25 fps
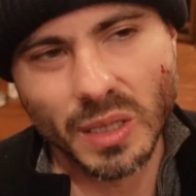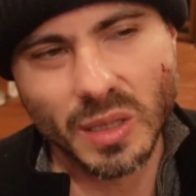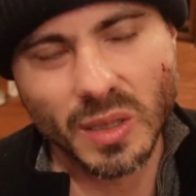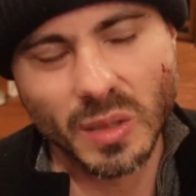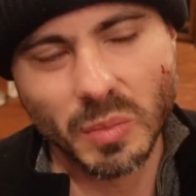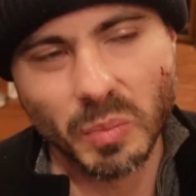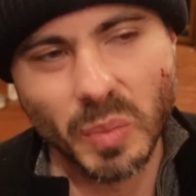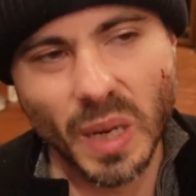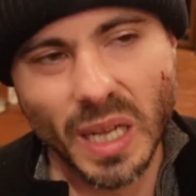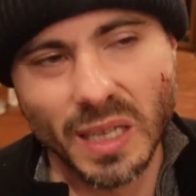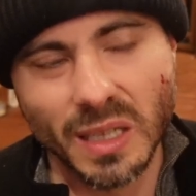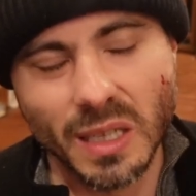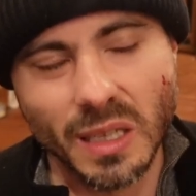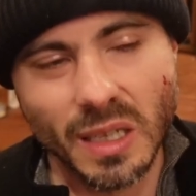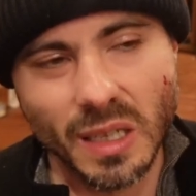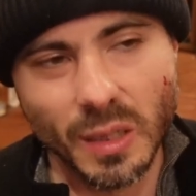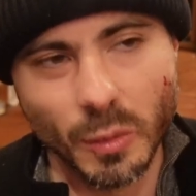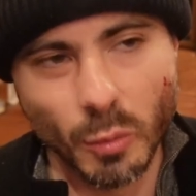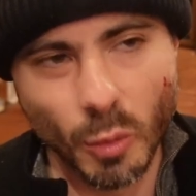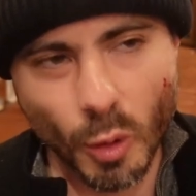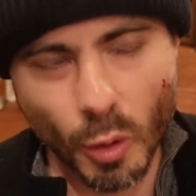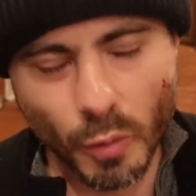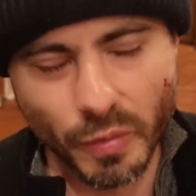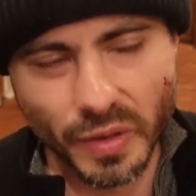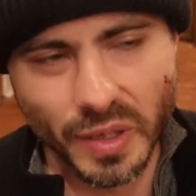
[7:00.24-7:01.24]
splendidly
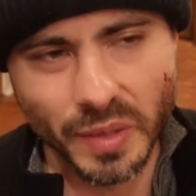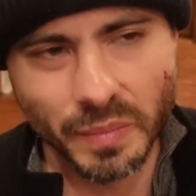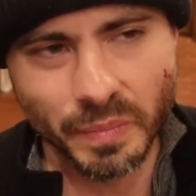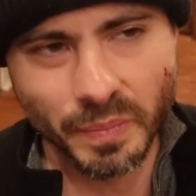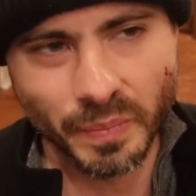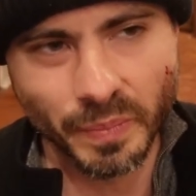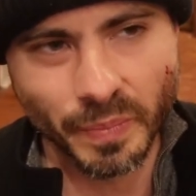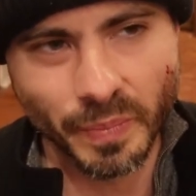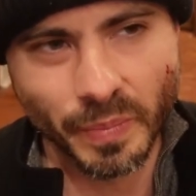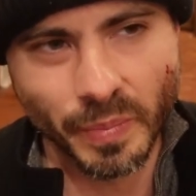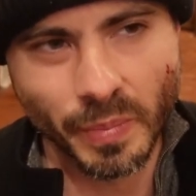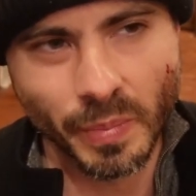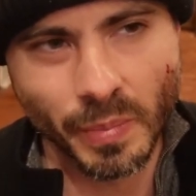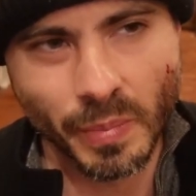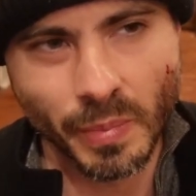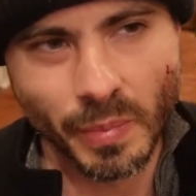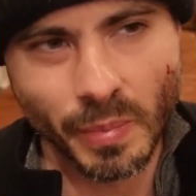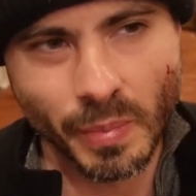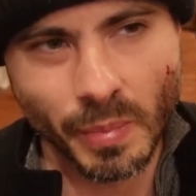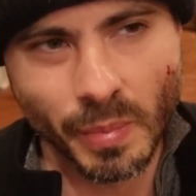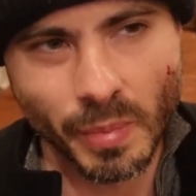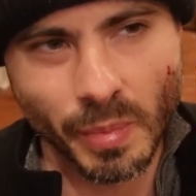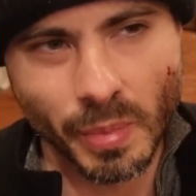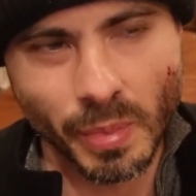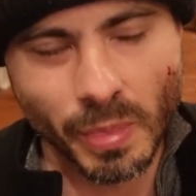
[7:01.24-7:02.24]
woven.
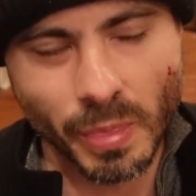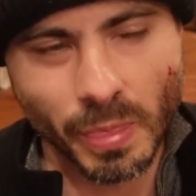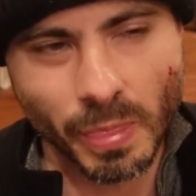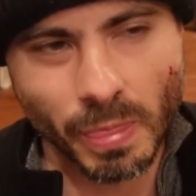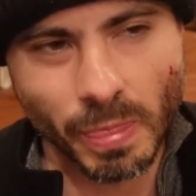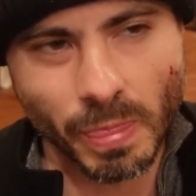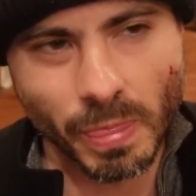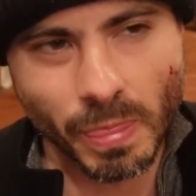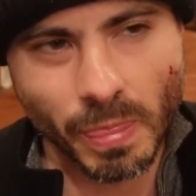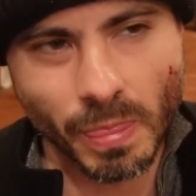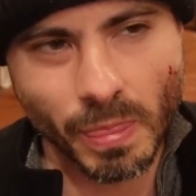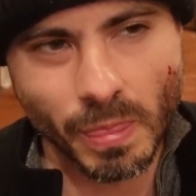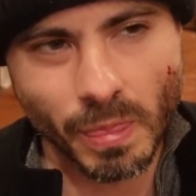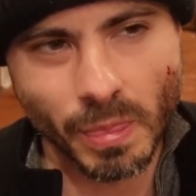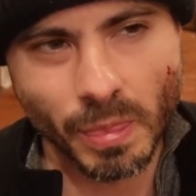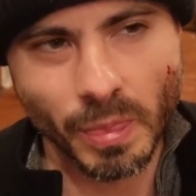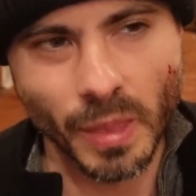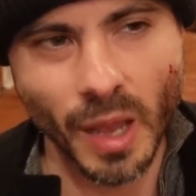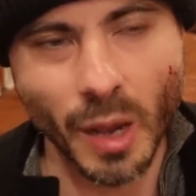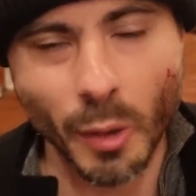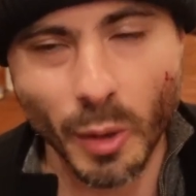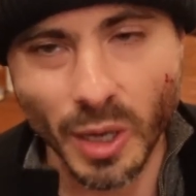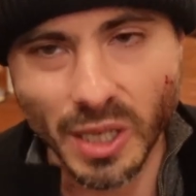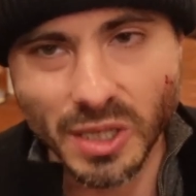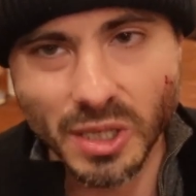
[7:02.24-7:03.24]

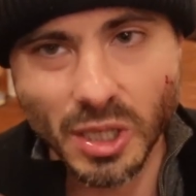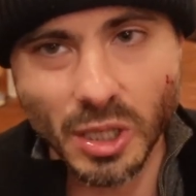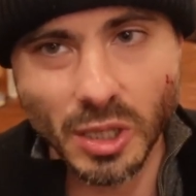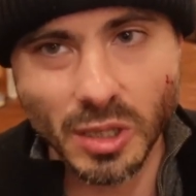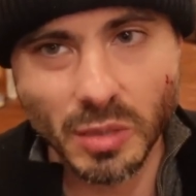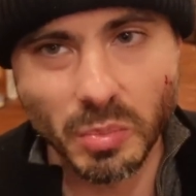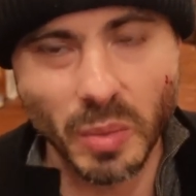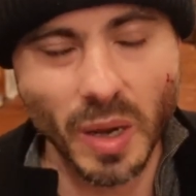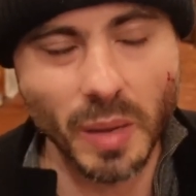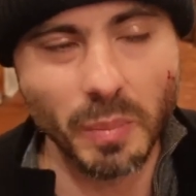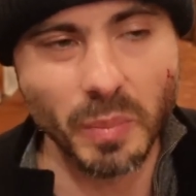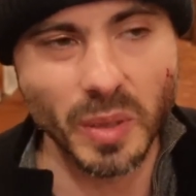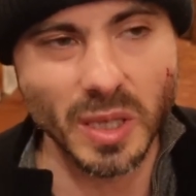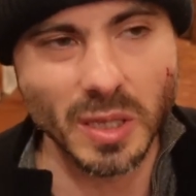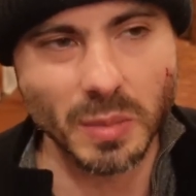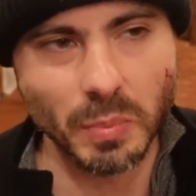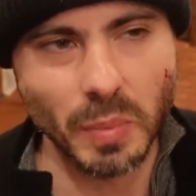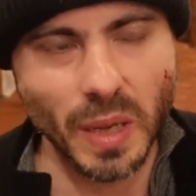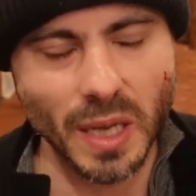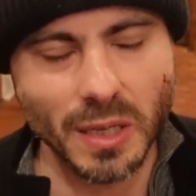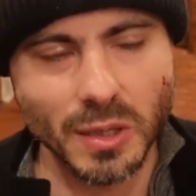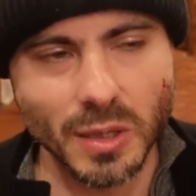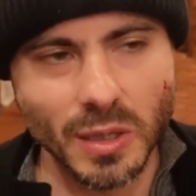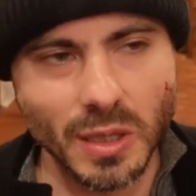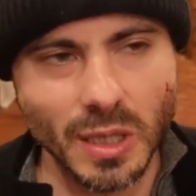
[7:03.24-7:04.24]
Now I change my
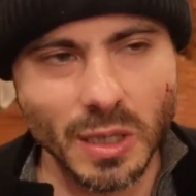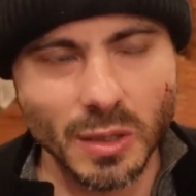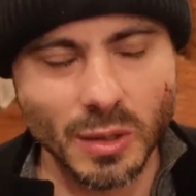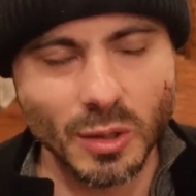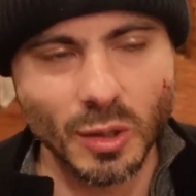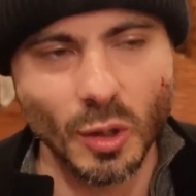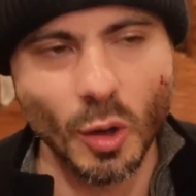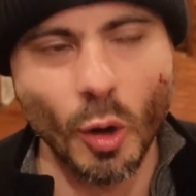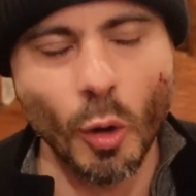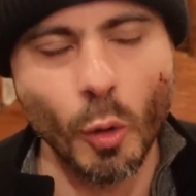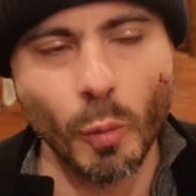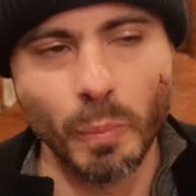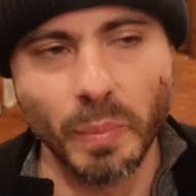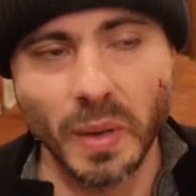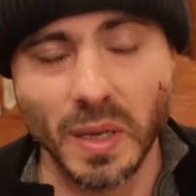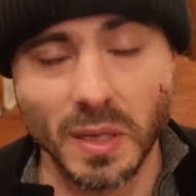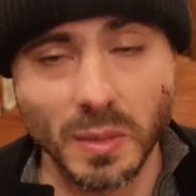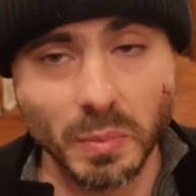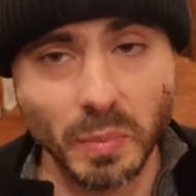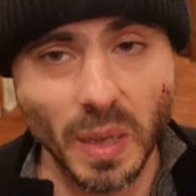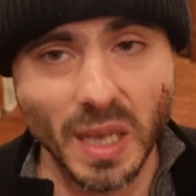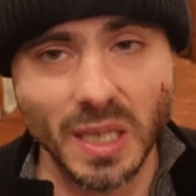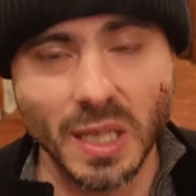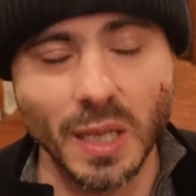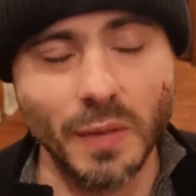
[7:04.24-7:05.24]
perspective and
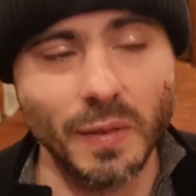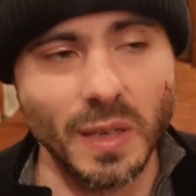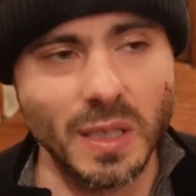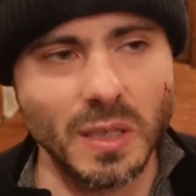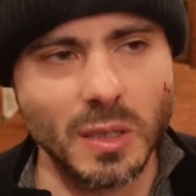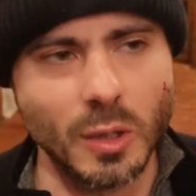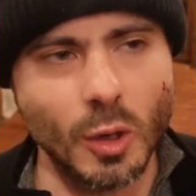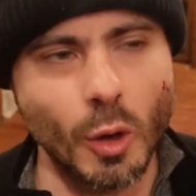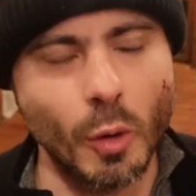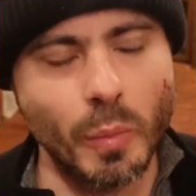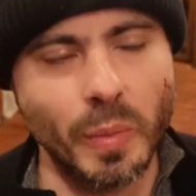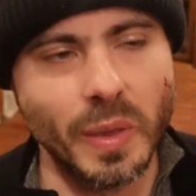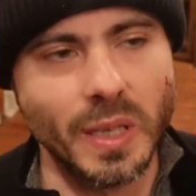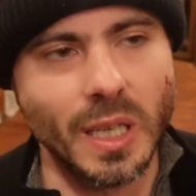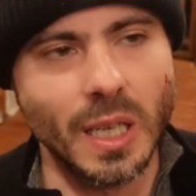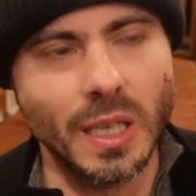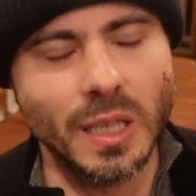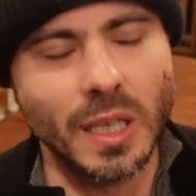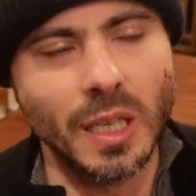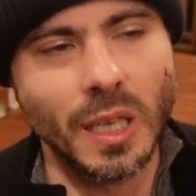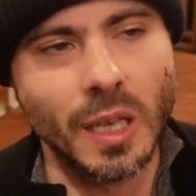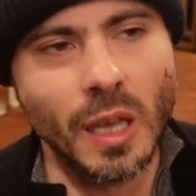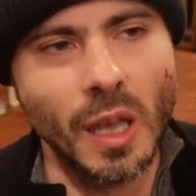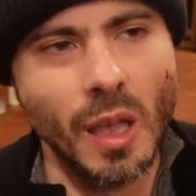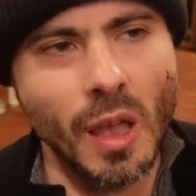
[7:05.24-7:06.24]
scope, and I
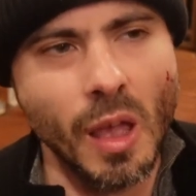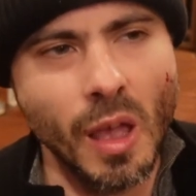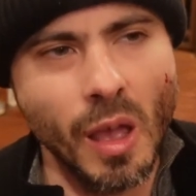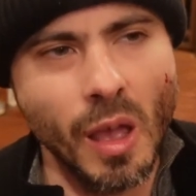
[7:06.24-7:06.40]
think,